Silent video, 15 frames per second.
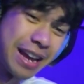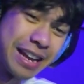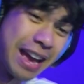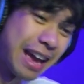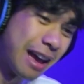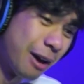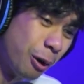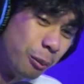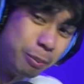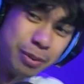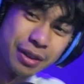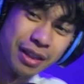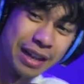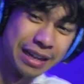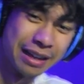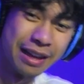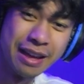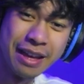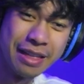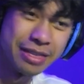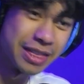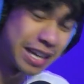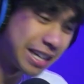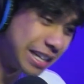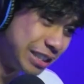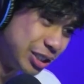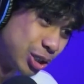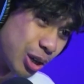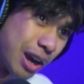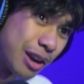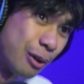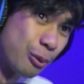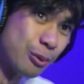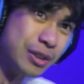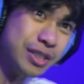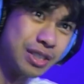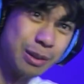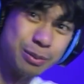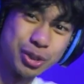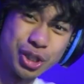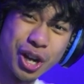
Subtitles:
I can't help but like think he's trying to riz up